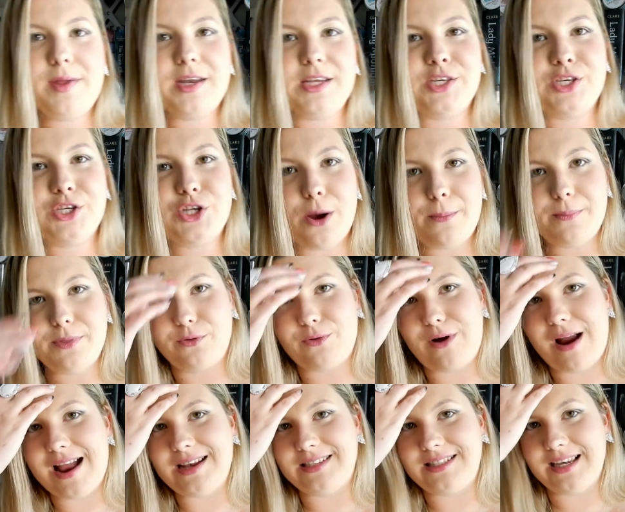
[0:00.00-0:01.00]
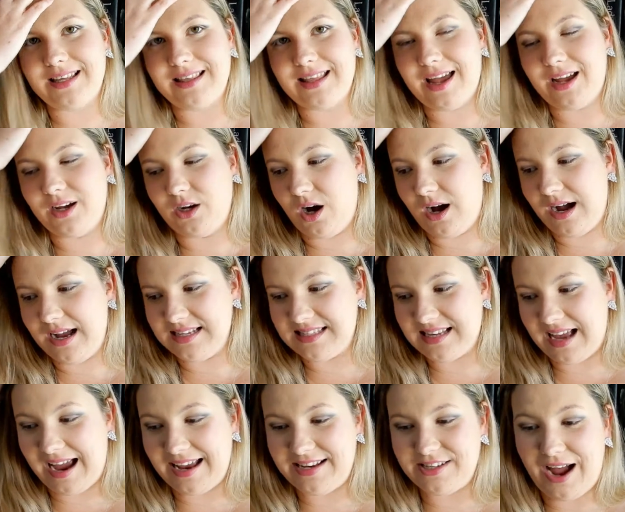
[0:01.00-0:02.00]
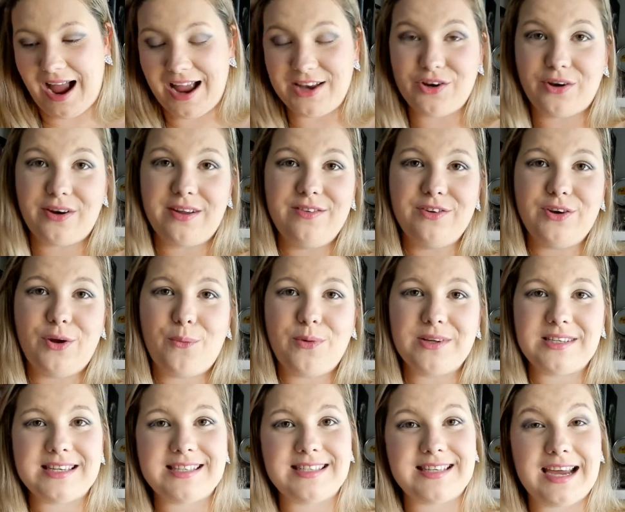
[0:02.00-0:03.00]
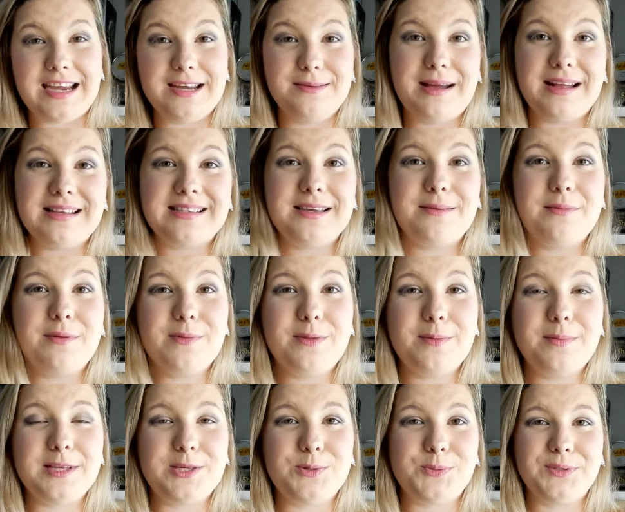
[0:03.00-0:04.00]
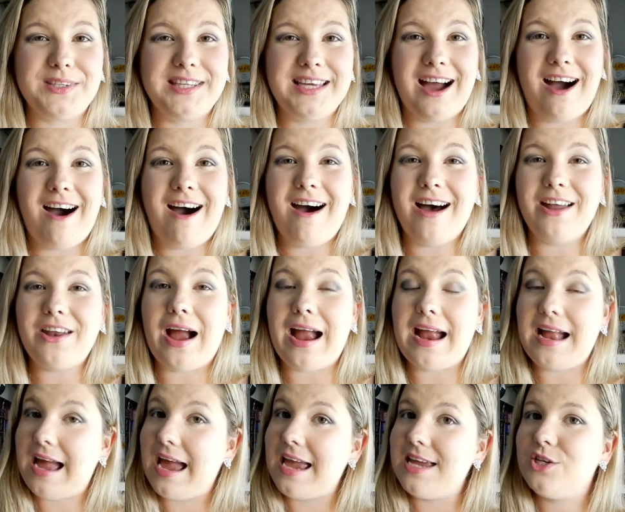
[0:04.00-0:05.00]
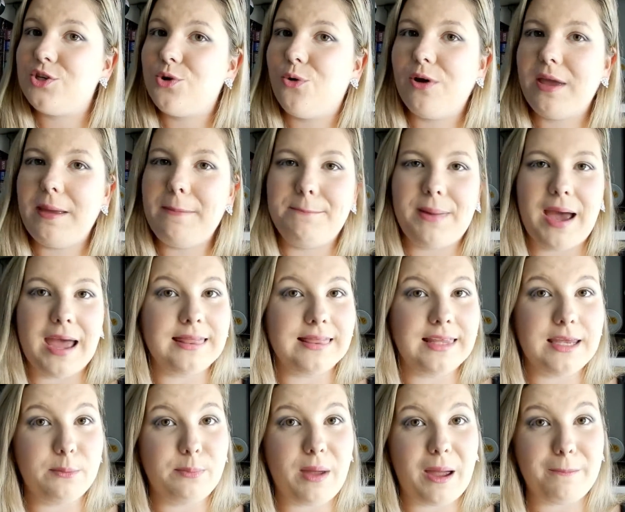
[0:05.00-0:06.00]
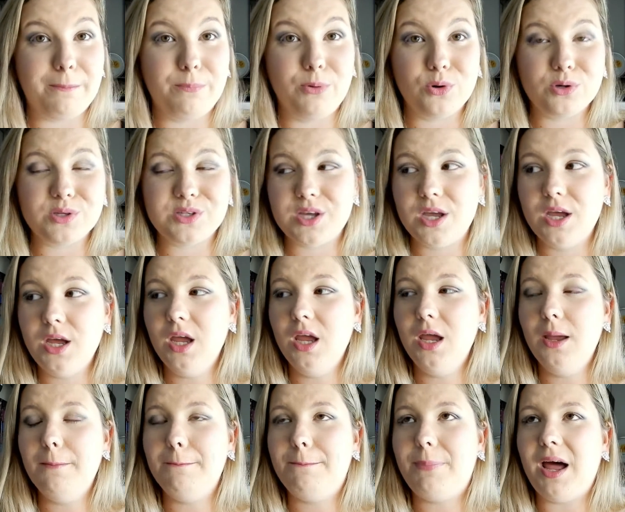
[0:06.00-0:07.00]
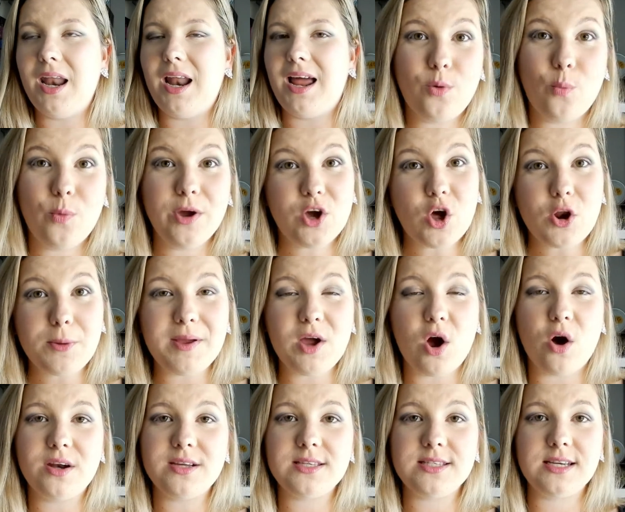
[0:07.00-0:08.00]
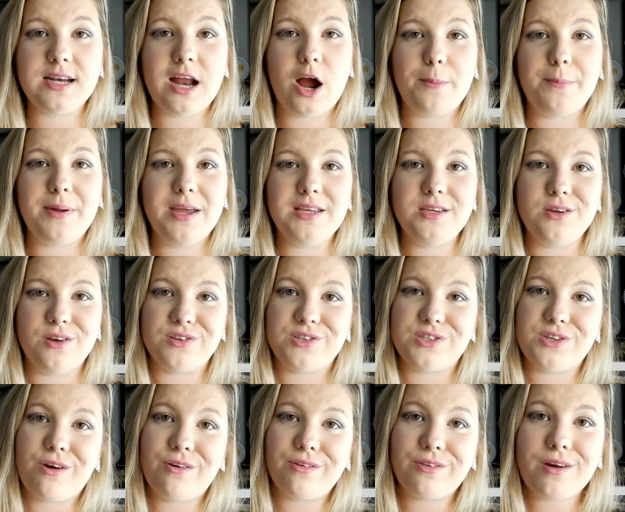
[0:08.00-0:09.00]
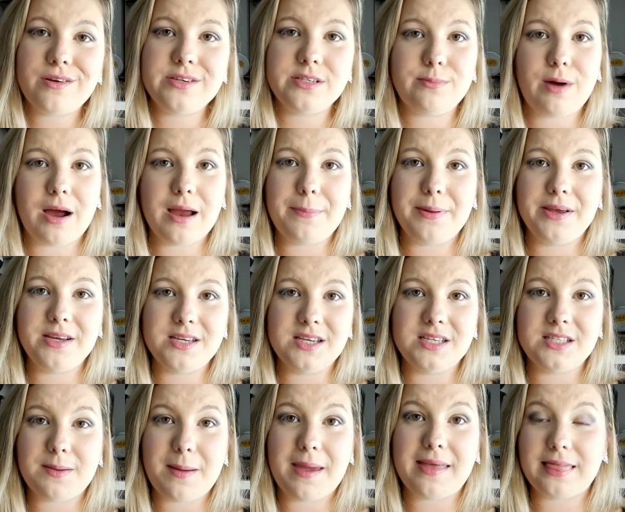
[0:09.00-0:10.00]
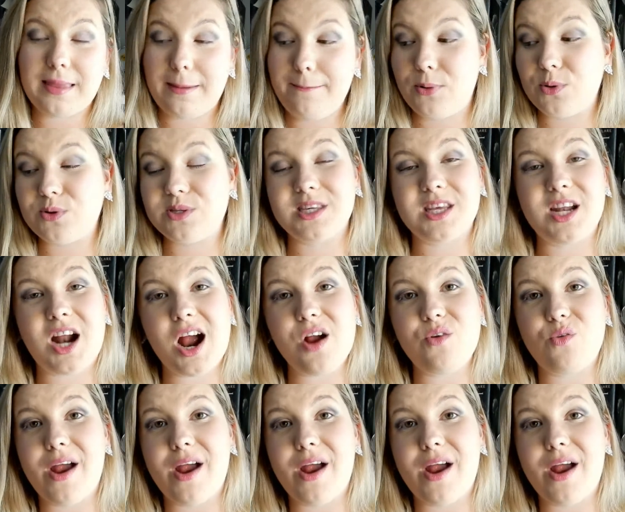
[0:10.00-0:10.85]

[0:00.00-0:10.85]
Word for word: I'm gonna stop the ranting there, guys. I don't even know what to say about some of them. It's really hard. I hate talking badly about books, but we gotta be honest in our opinion. So those are my opinions about the books that I